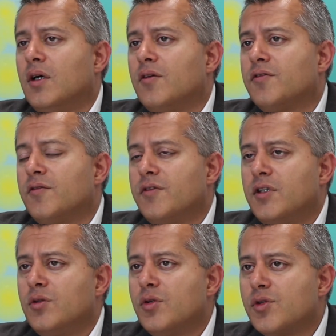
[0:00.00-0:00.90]
of
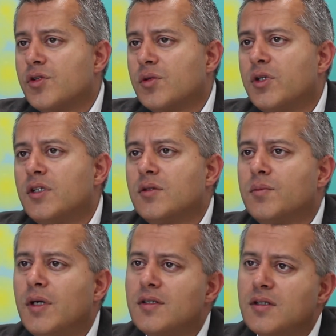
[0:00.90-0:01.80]
video users, and we need to
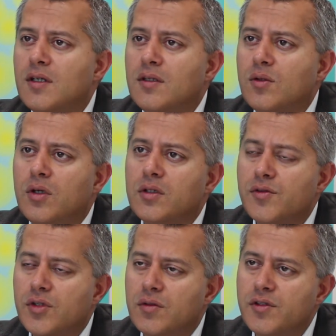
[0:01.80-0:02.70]
maintain the
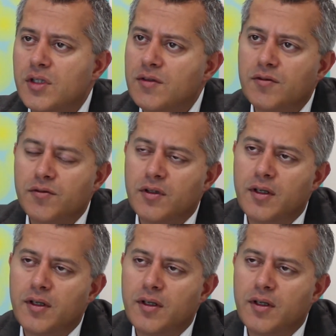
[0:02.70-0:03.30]
quality of service even for